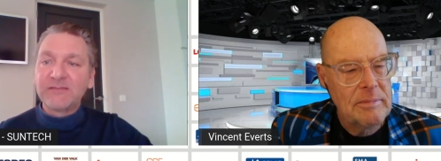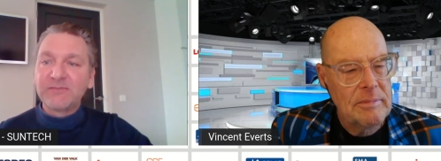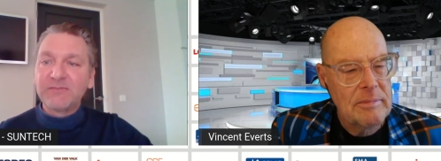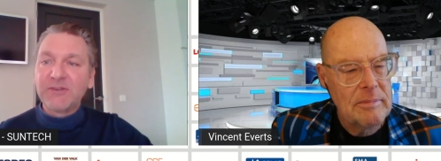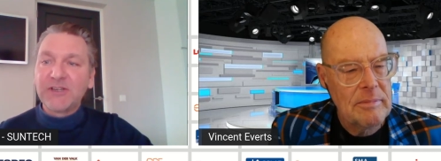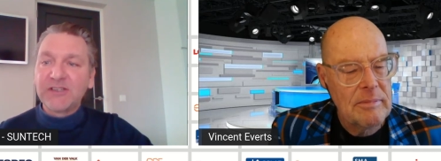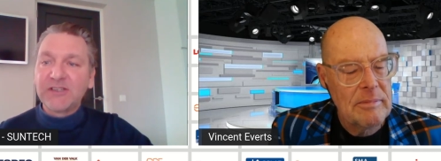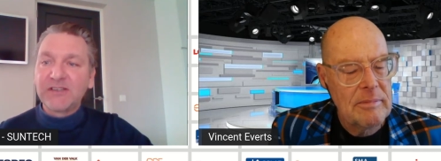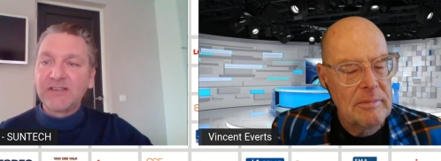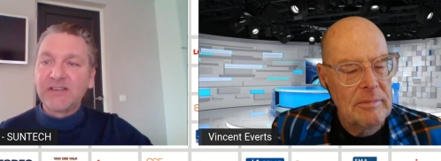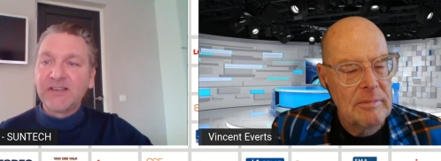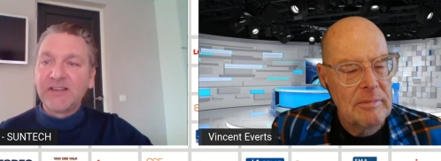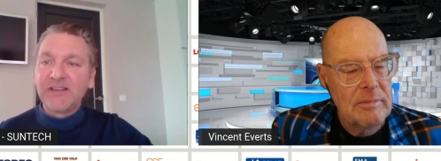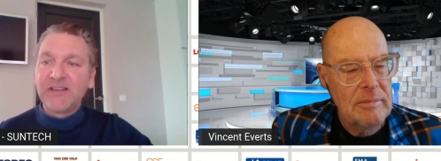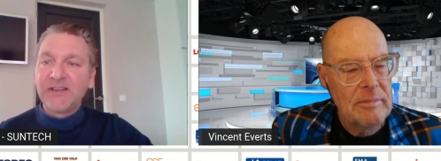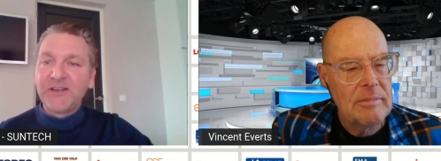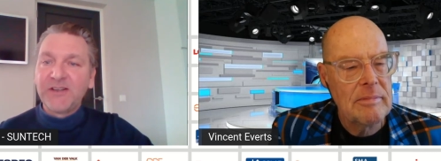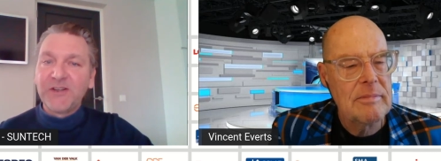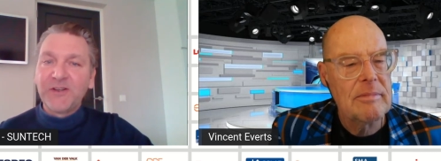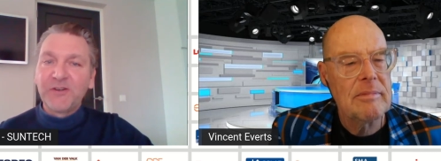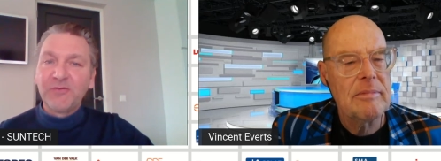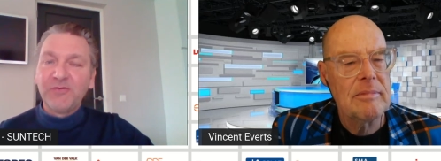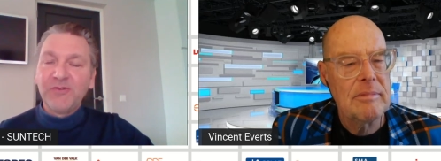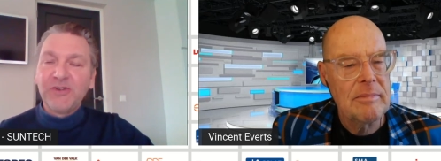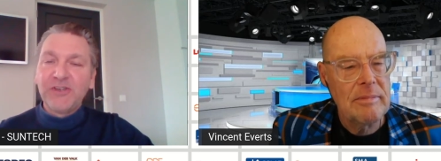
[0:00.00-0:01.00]
Speaker 1: But
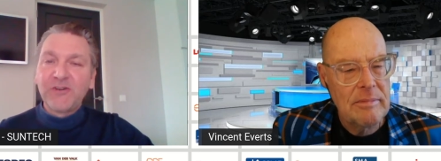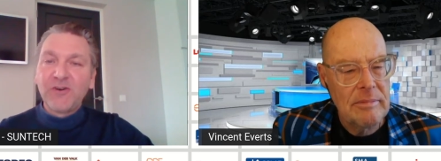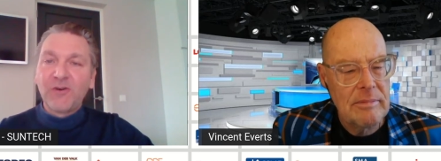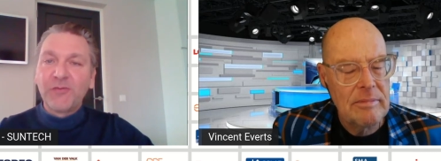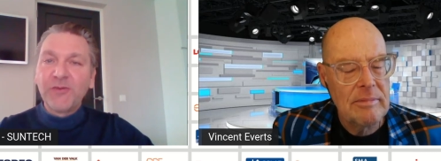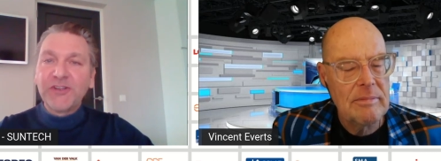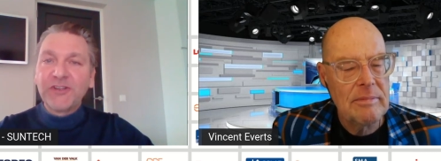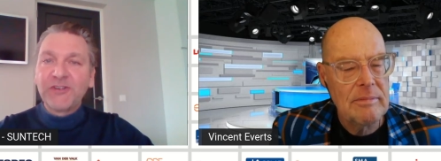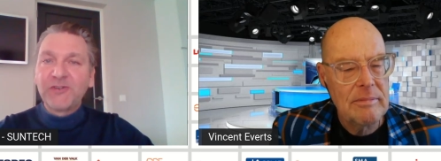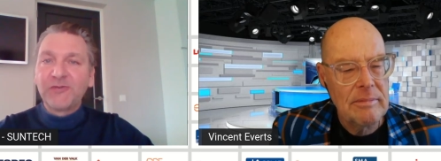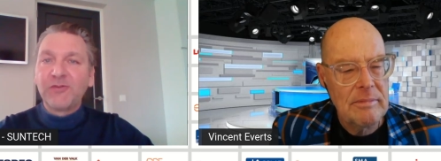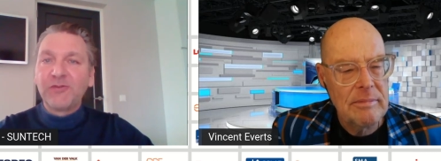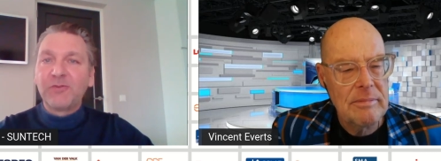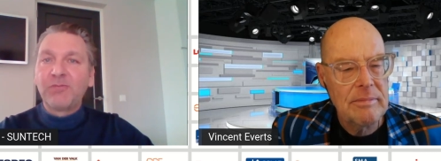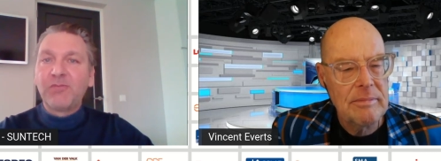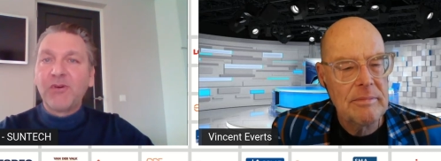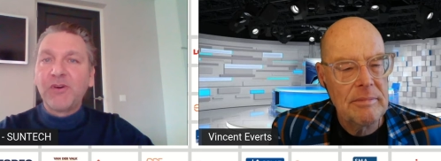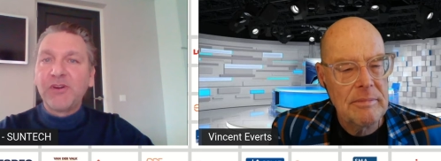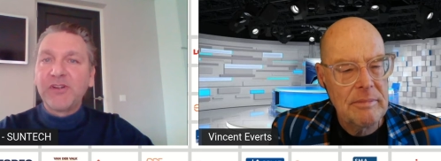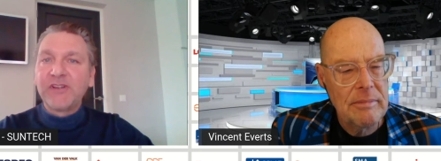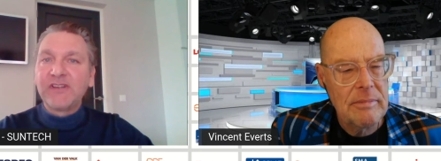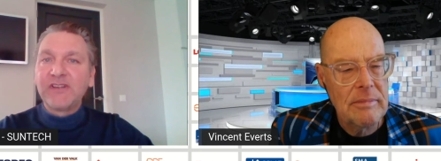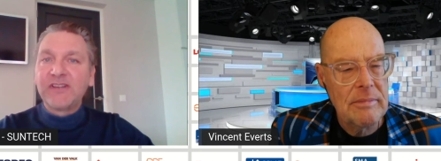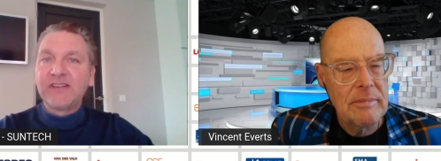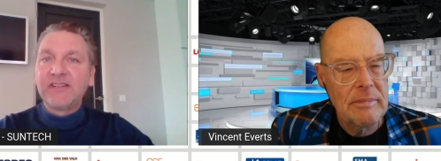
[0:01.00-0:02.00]
we're coming to a
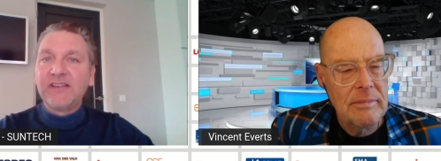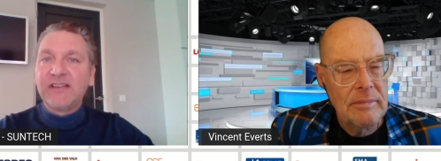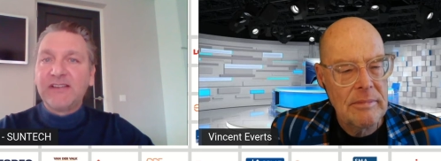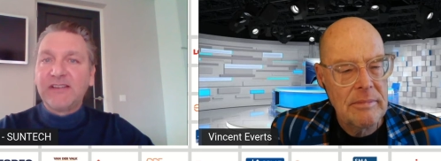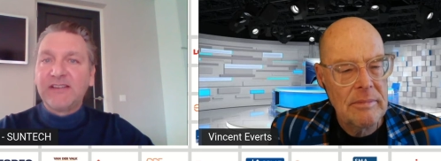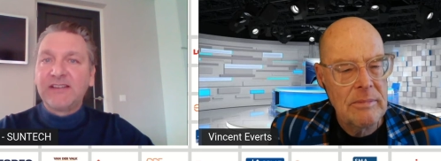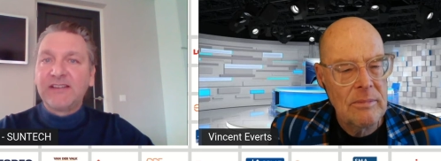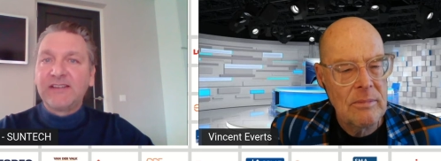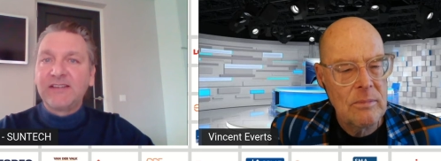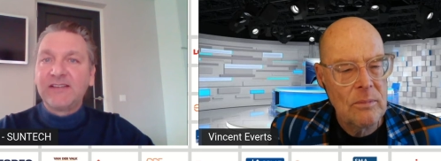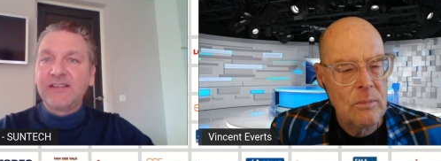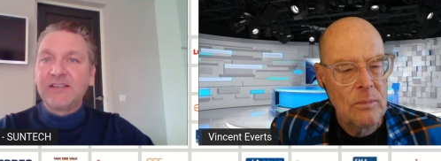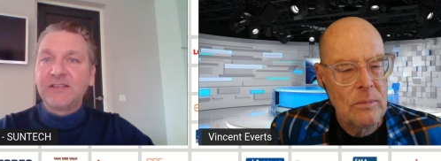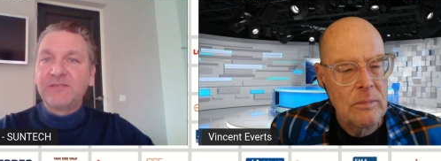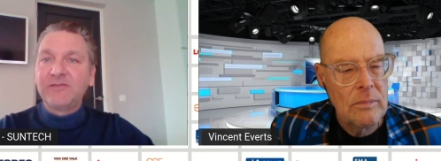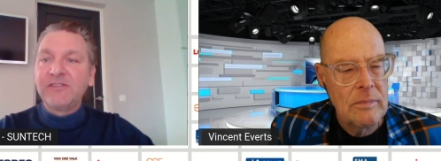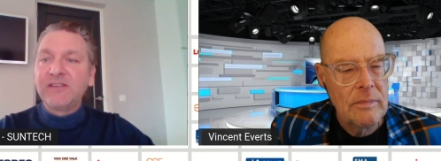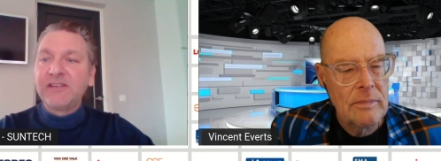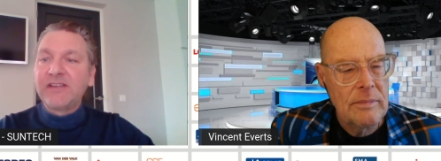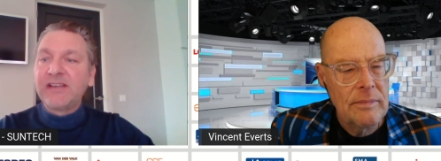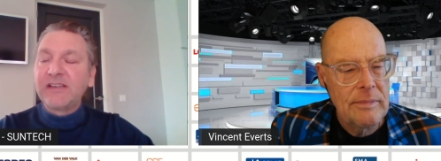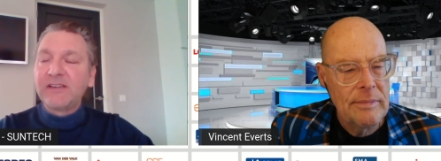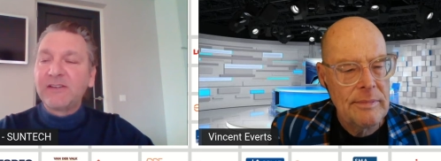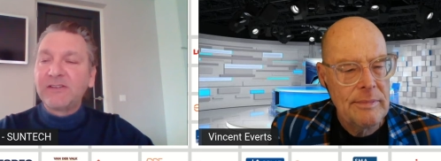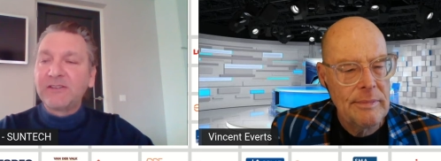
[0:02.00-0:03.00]
point that that we
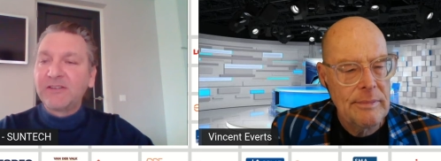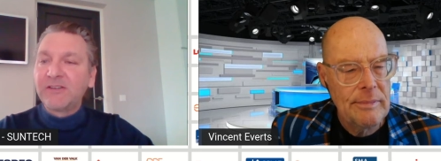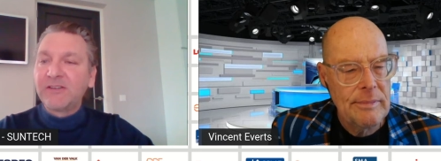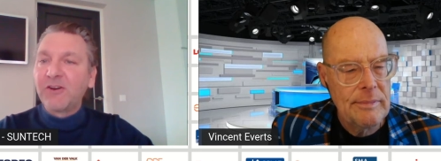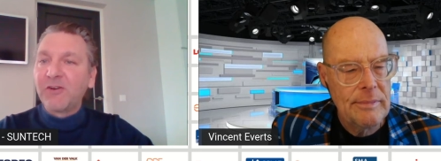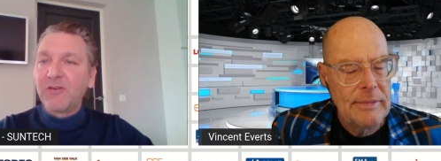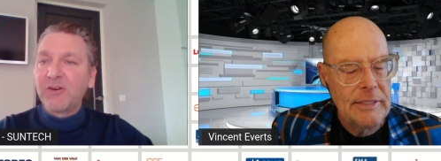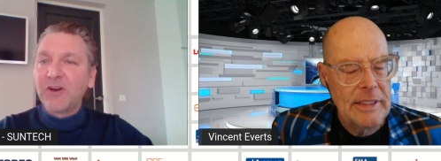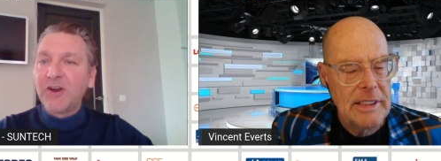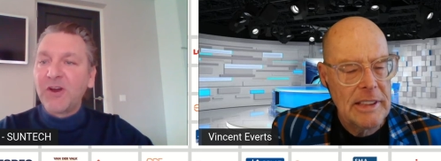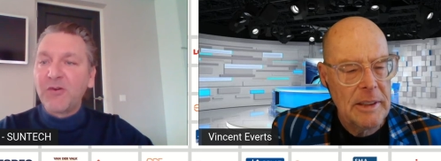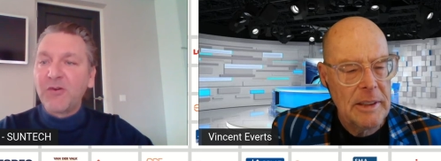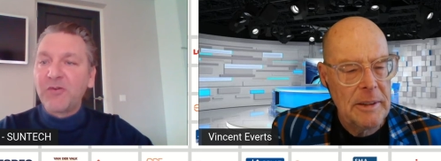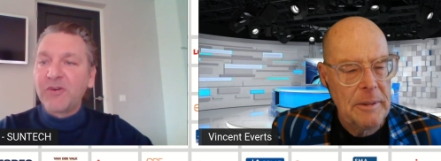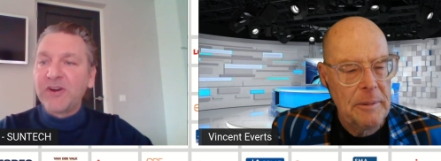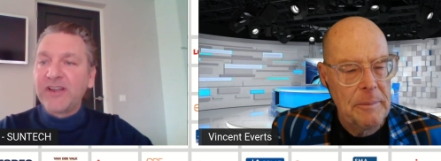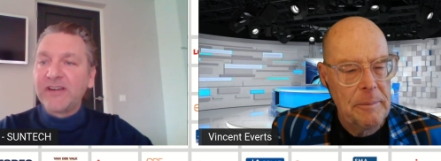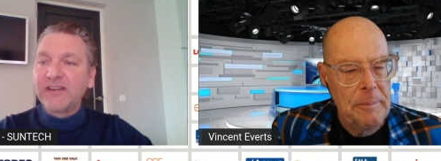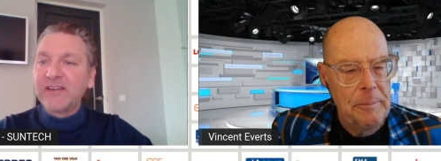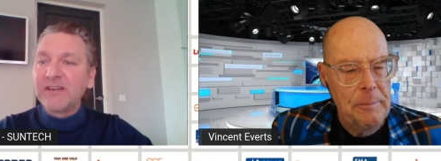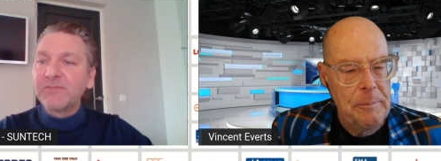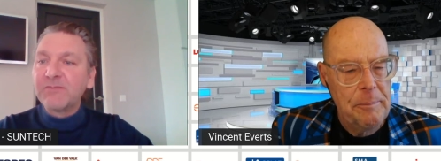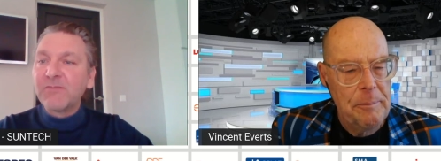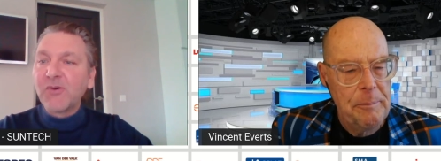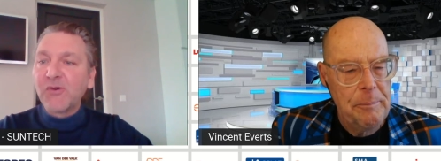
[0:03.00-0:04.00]
cannot go lower
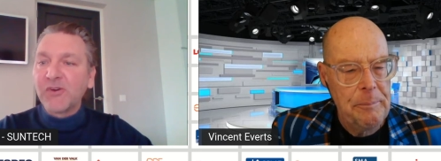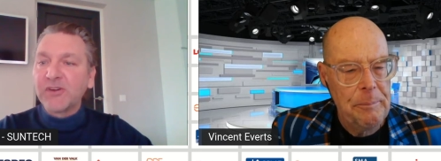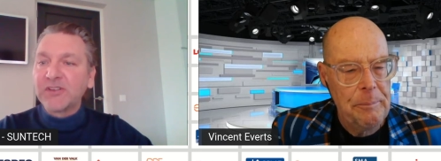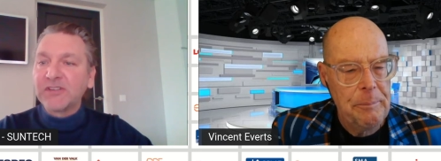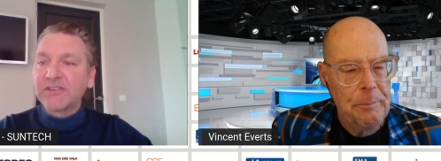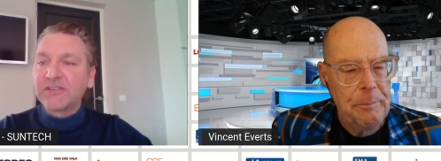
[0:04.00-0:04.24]
anymore.